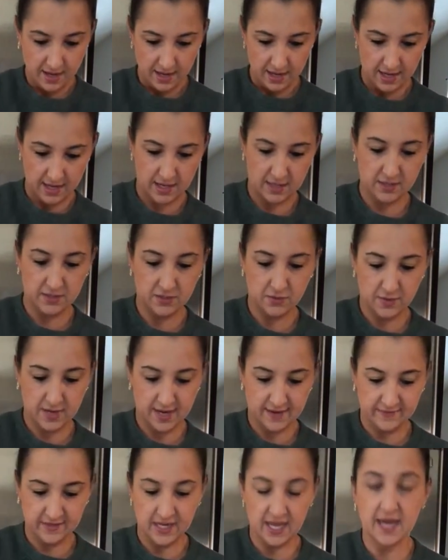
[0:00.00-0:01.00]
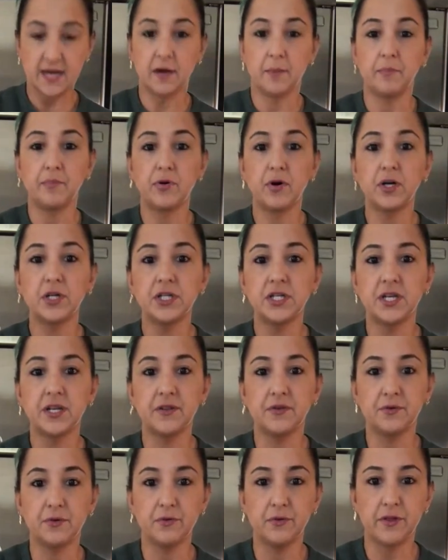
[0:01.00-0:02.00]
and so I have to kind of push
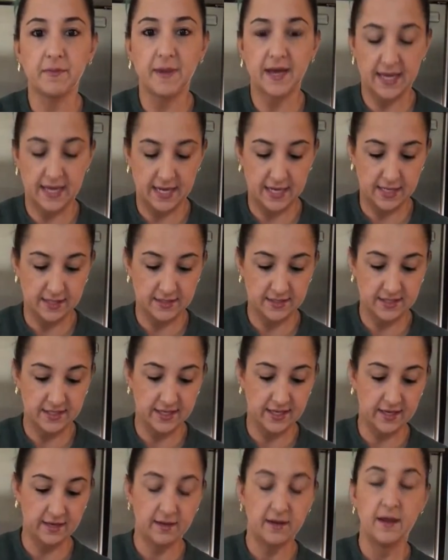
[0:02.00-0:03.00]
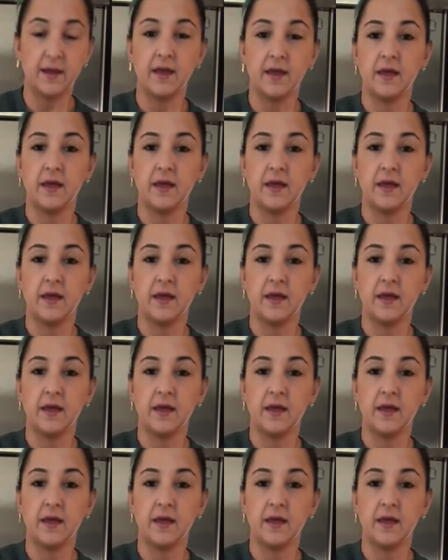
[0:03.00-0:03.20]
it through with my hands to get